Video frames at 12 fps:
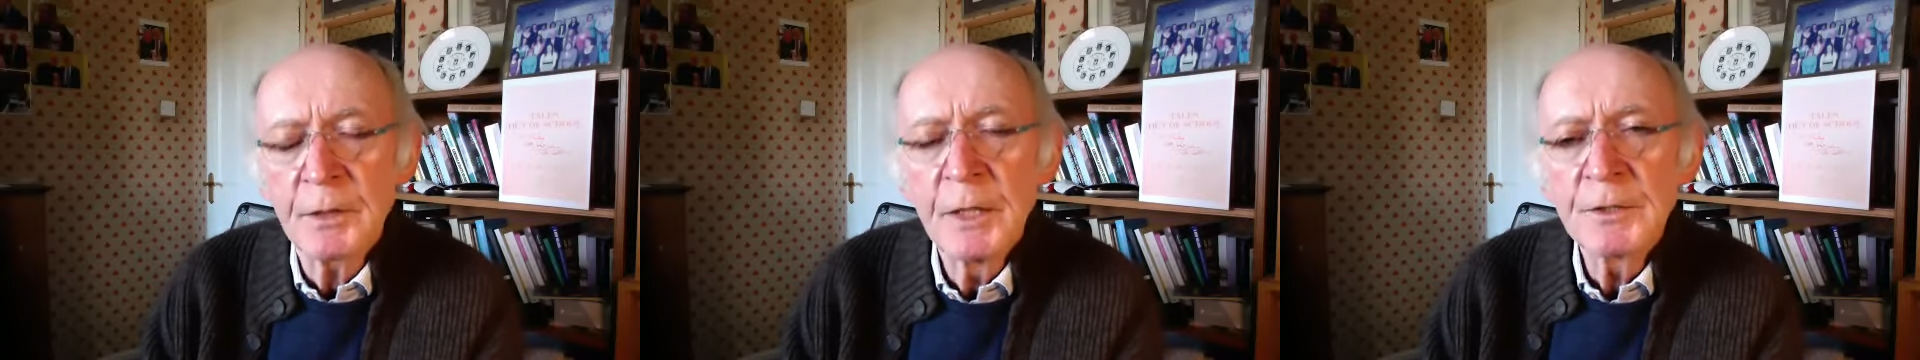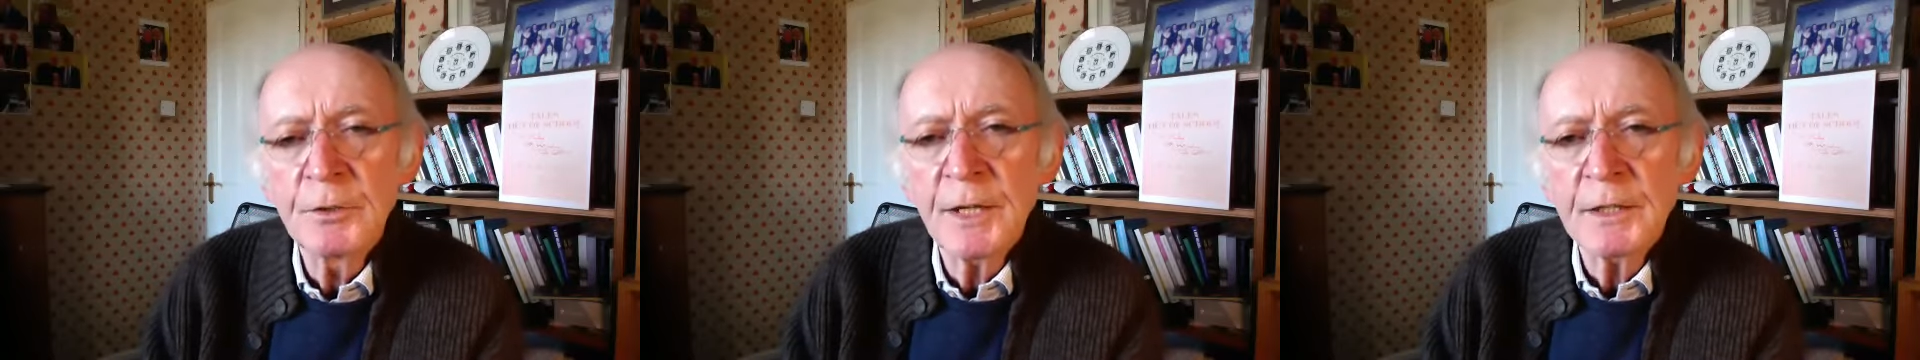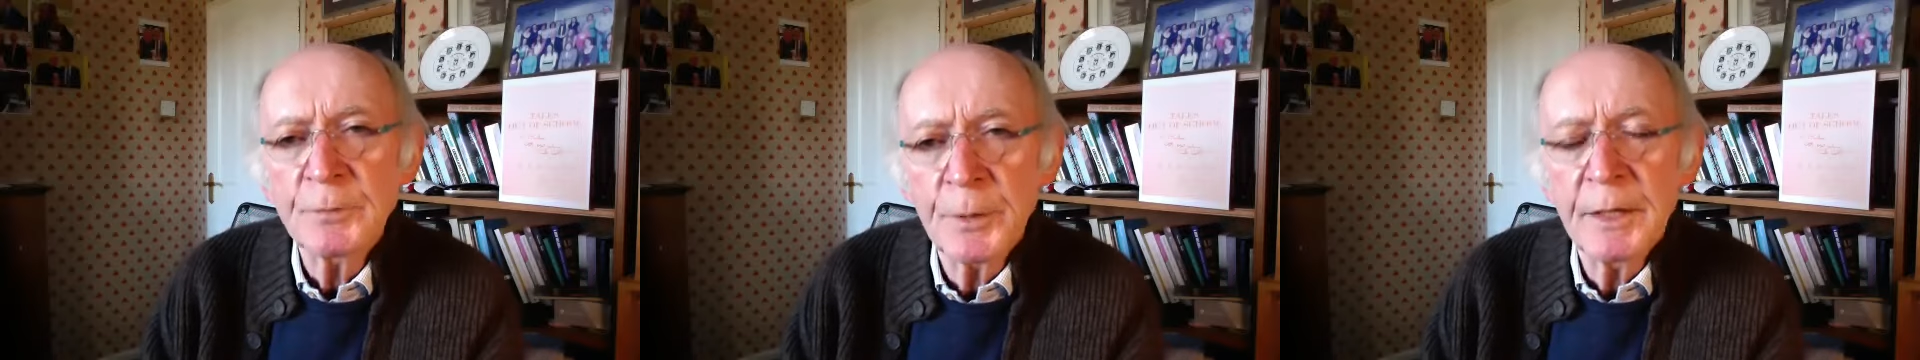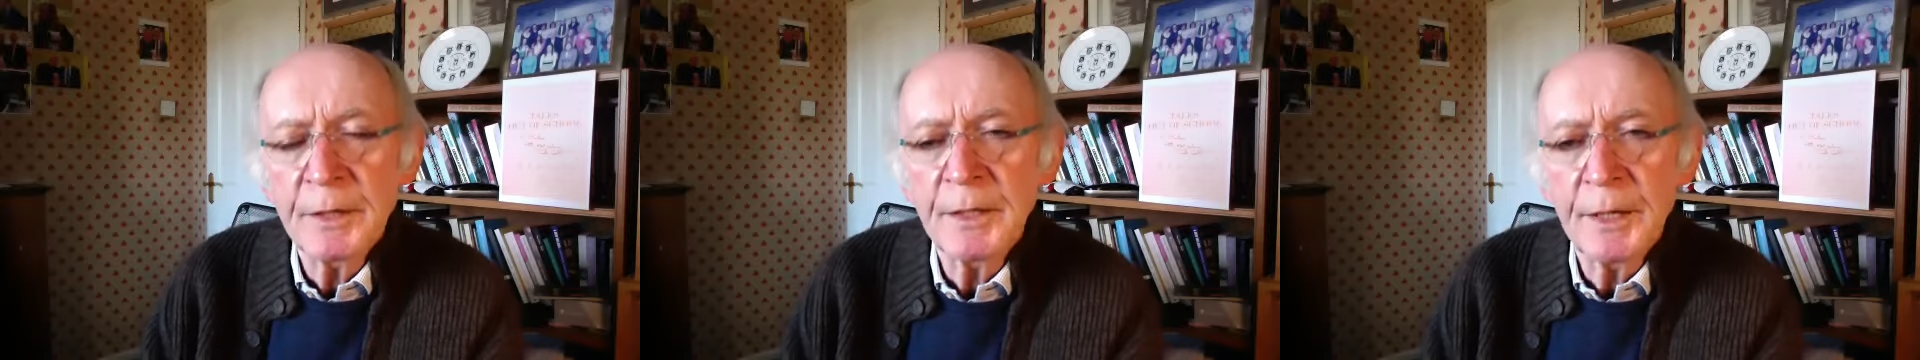So that's what
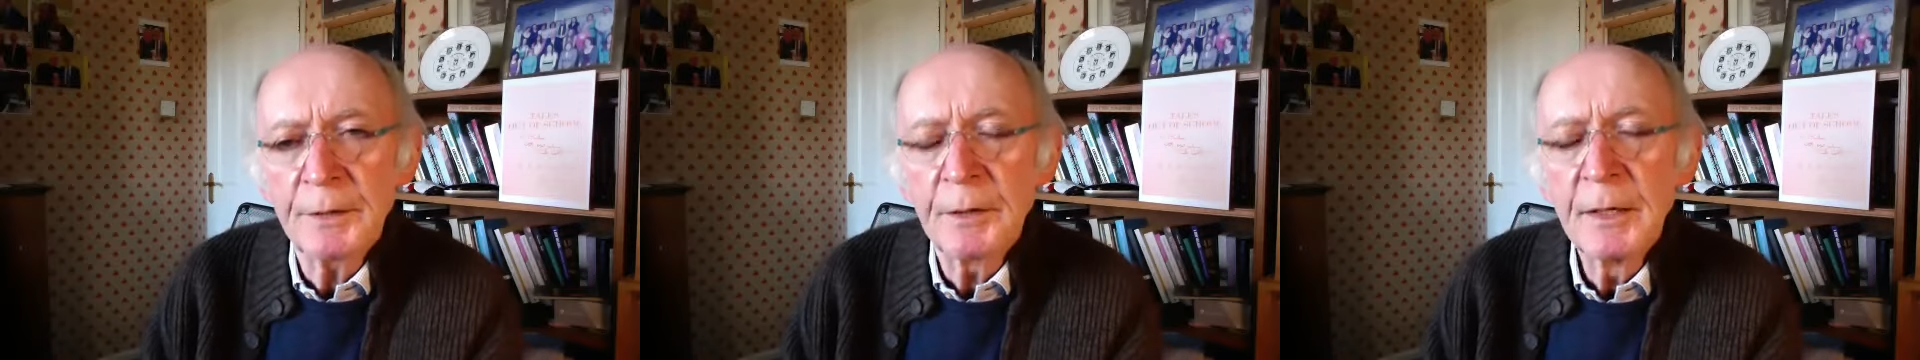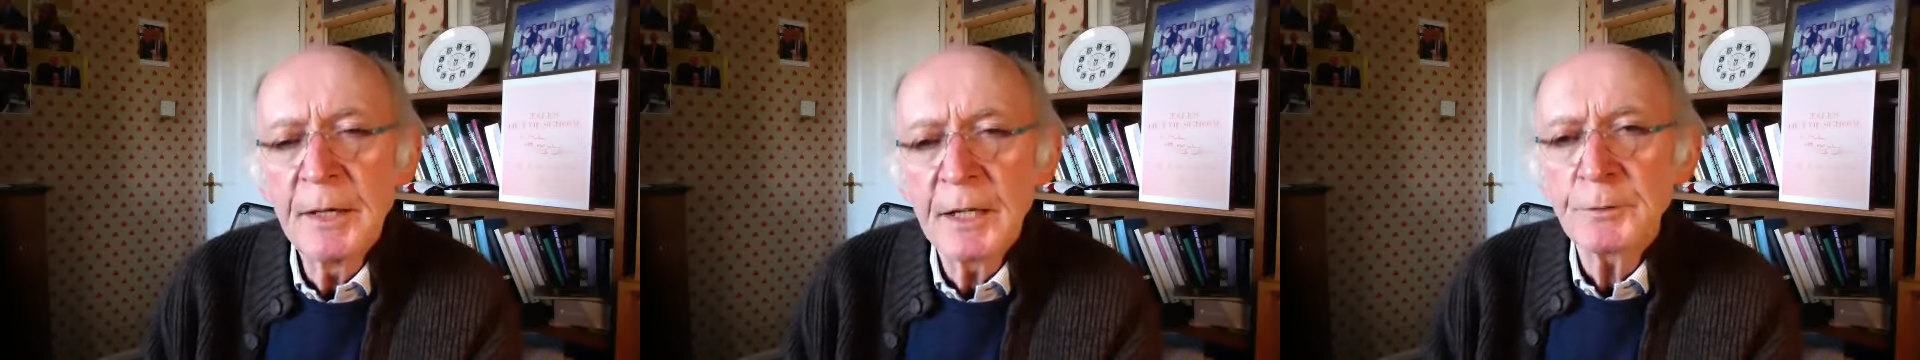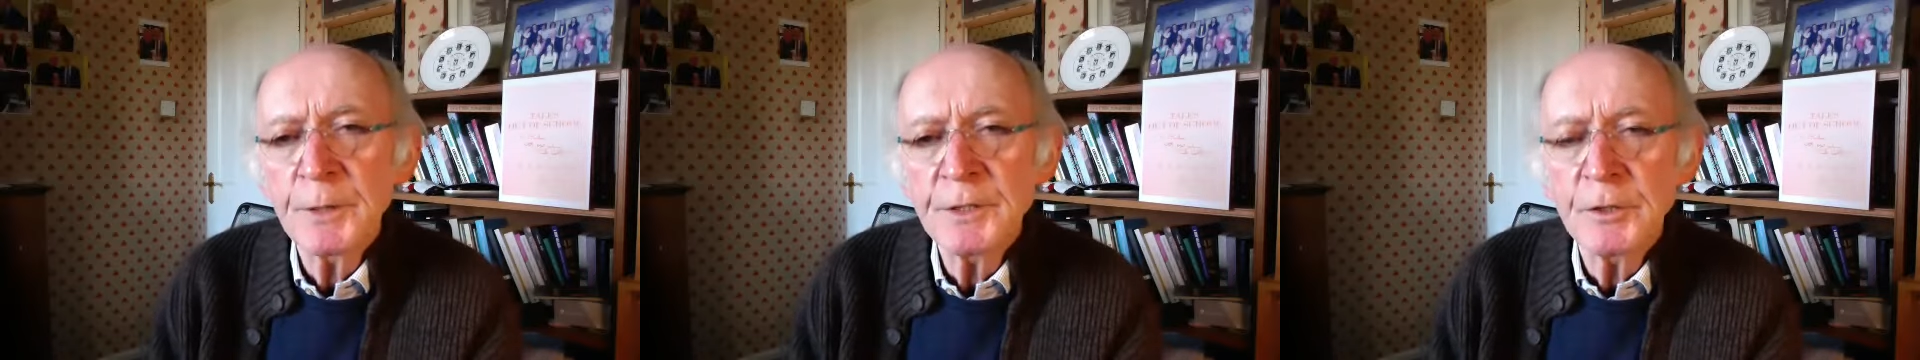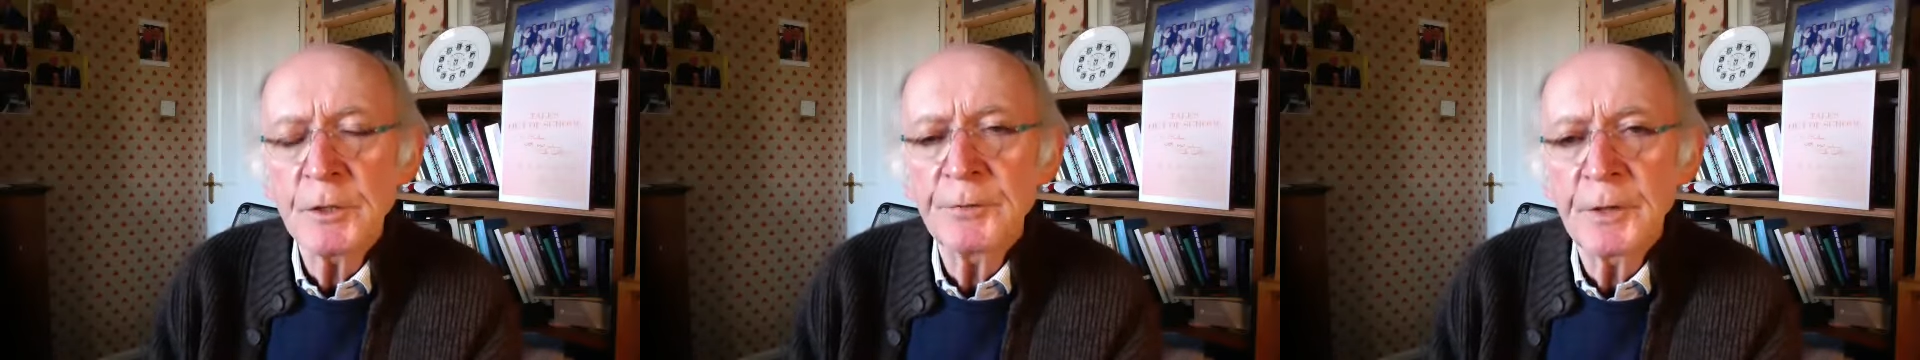I did. I
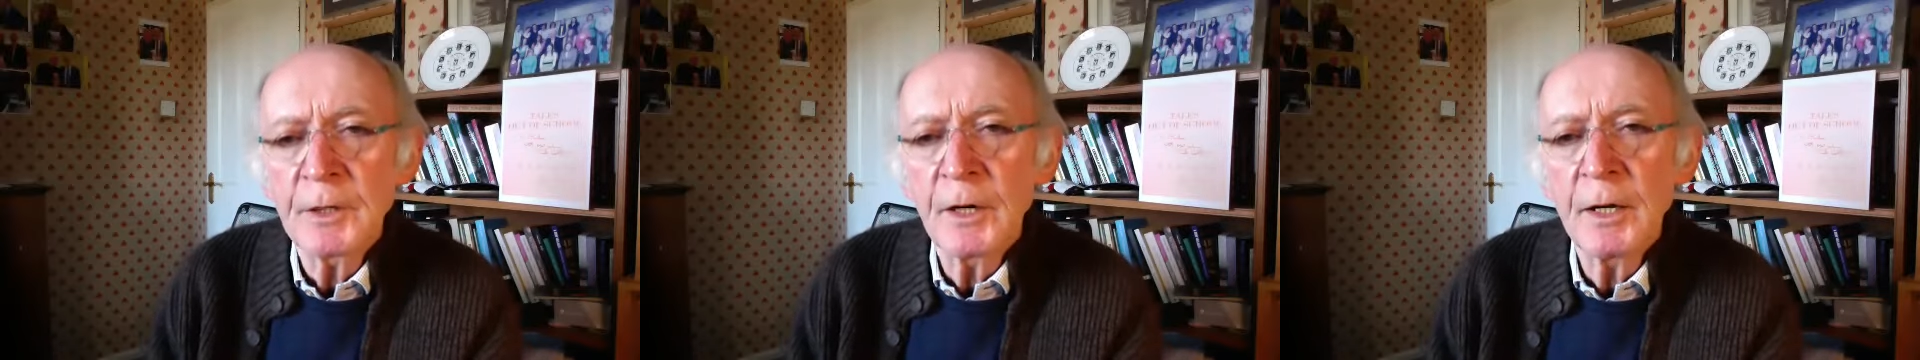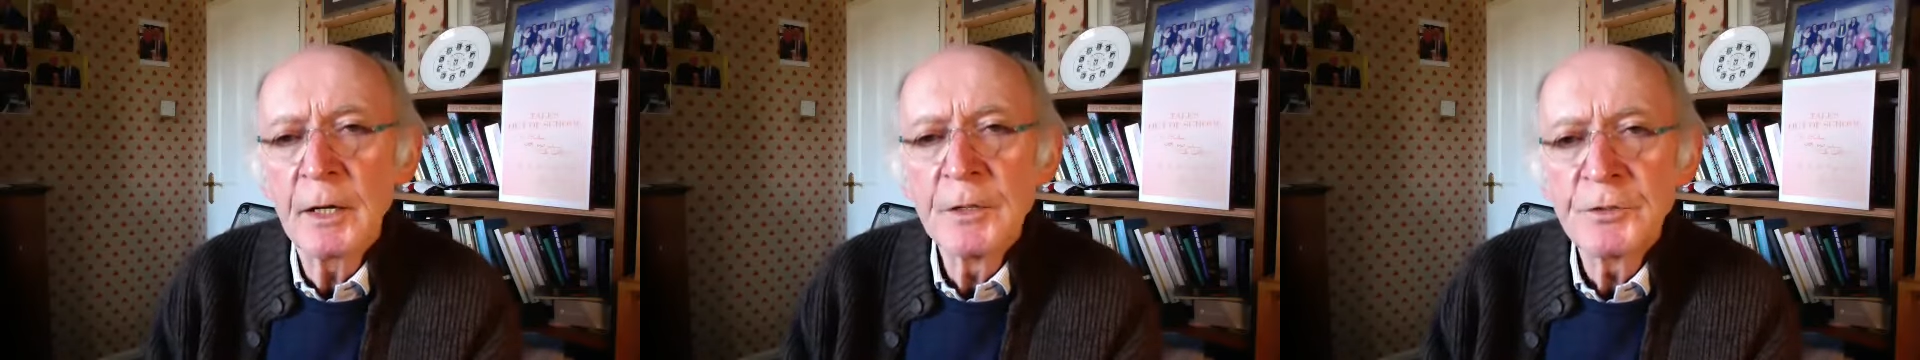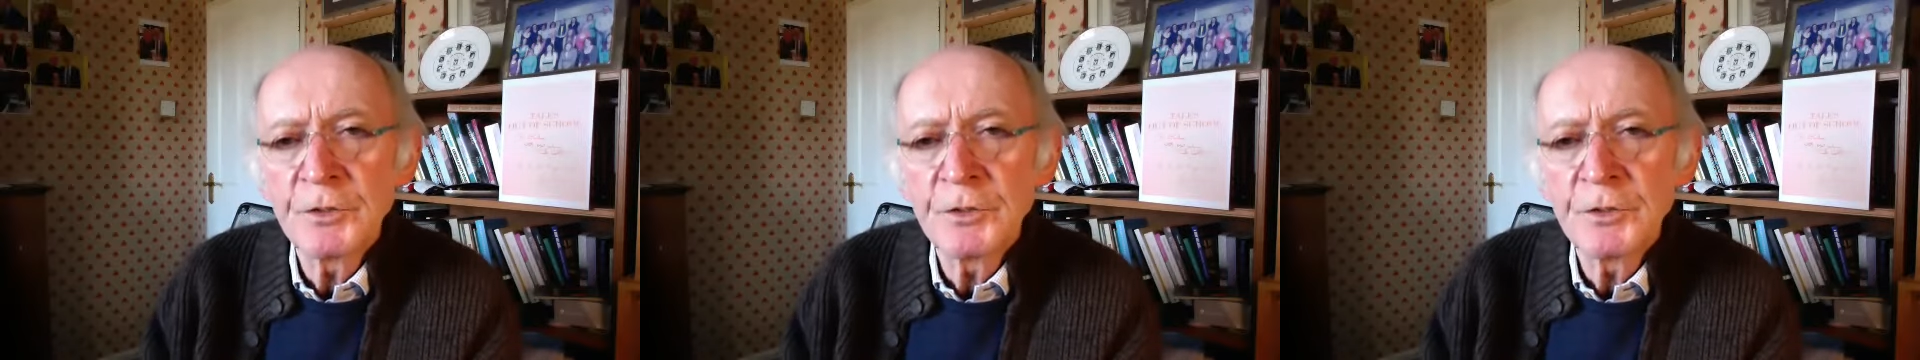switched off the car,